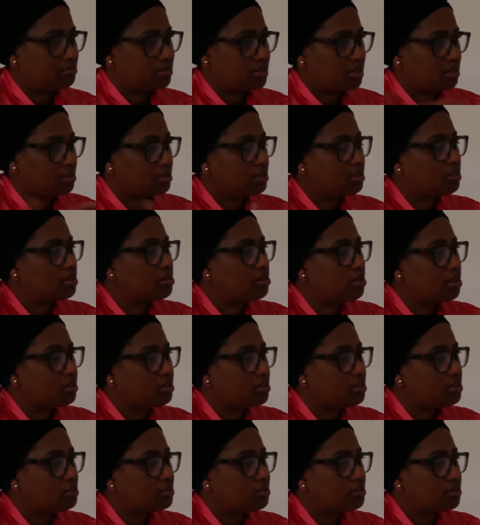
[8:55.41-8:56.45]
take the
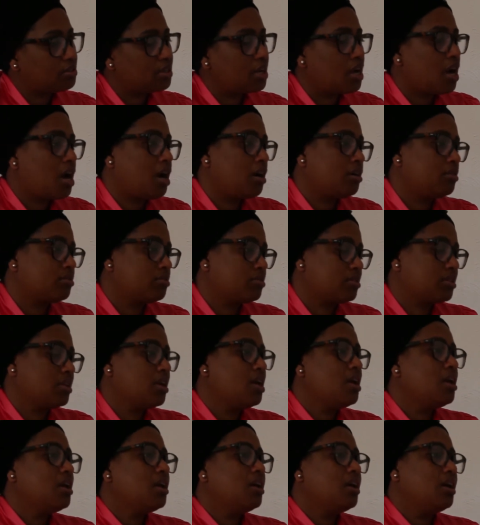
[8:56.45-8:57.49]
clitoris out
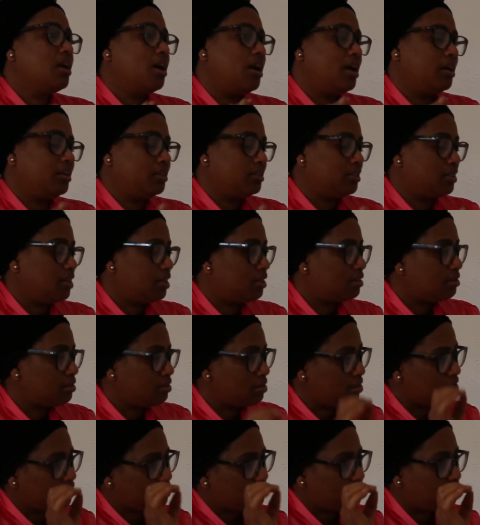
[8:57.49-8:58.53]
and then
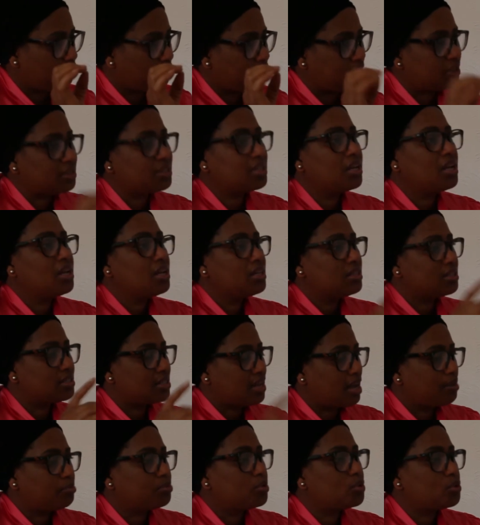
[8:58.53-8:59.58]
a little bit.
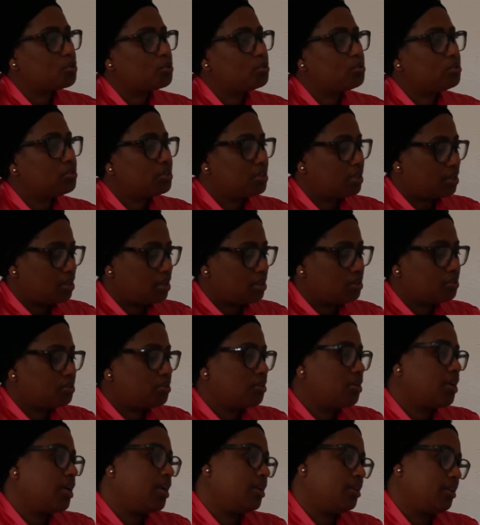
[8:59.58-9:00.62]
Type 2, the
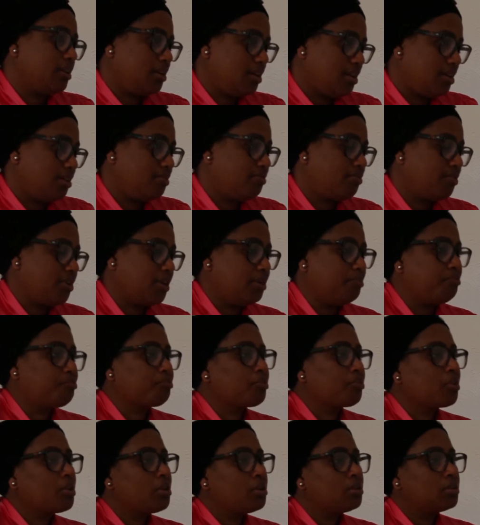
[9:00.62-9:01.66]
clitoris and the labia.
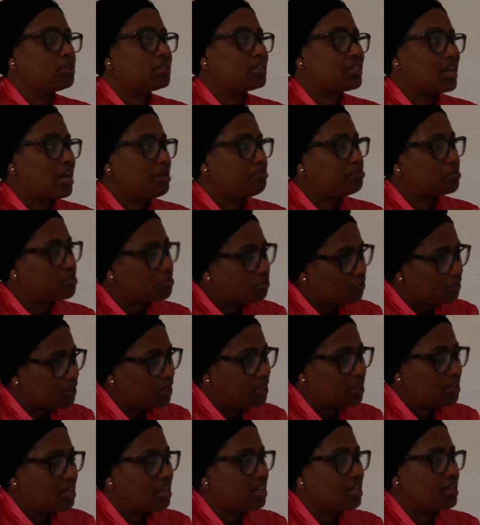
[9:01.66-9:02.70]
Type
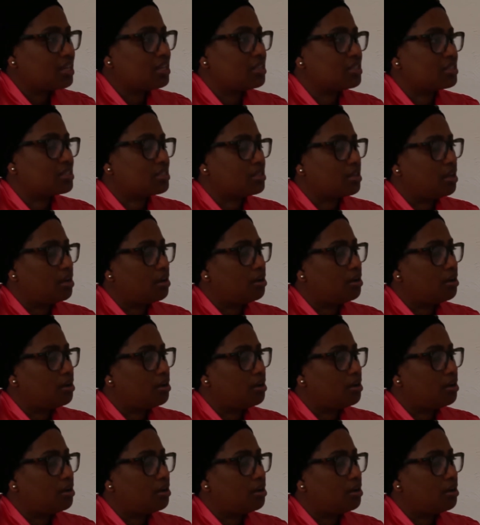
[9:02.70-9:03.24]
3 is